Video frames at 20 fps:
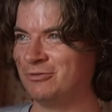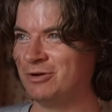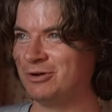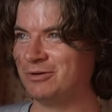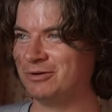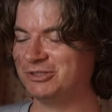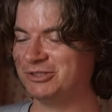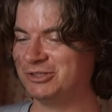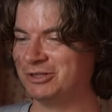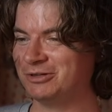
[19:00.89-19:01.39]
well,
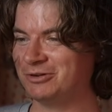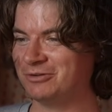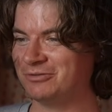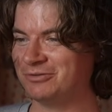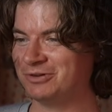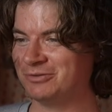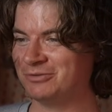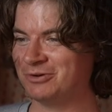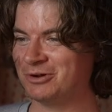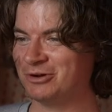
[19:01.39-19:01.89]
why don't you go
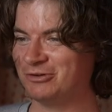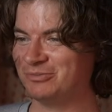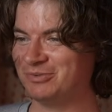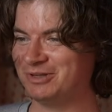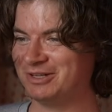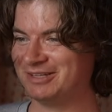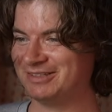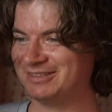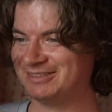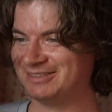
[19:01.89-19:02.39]
over to road
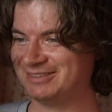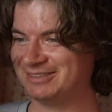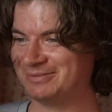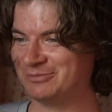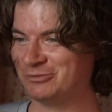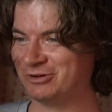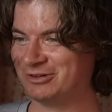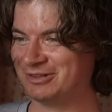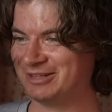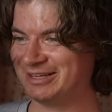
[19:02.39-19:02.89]
because there's a
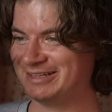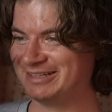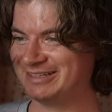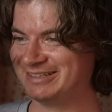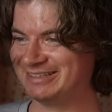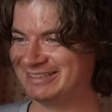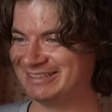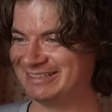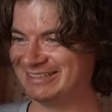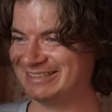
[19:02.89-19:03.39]
more
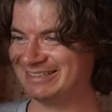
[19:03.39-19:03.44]
like